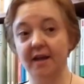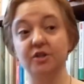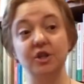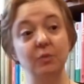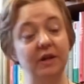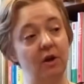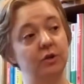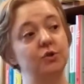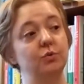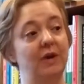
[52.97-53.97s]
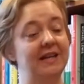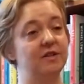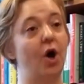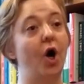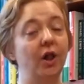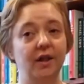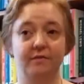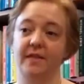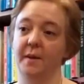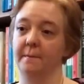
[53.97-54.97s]
She went on to raise all
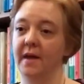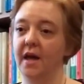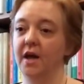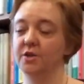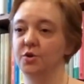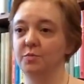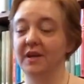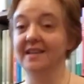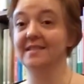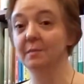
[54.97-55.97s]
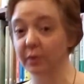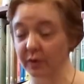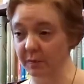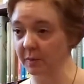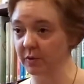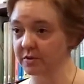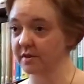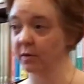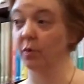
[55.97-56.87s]
of them to be exemplary members of a